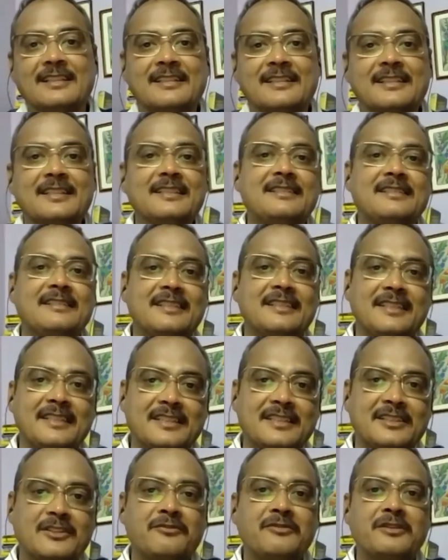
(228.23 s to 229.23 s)
These
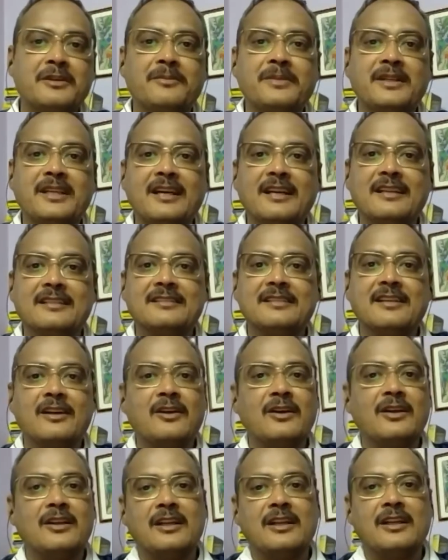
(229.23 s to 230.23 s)
series of webinars
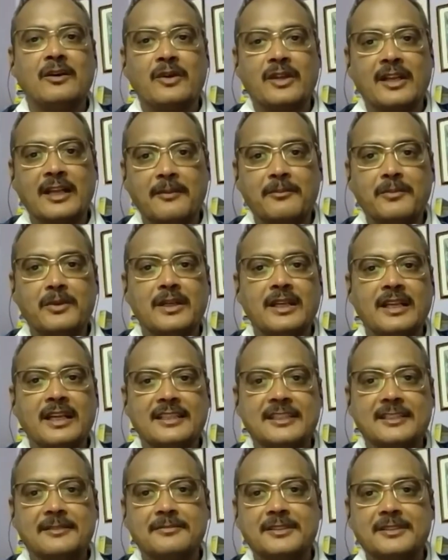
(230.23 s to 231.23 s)
are our humble
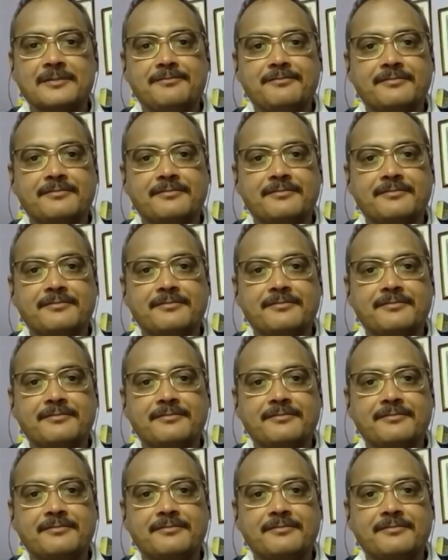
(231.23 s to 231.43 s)
attempt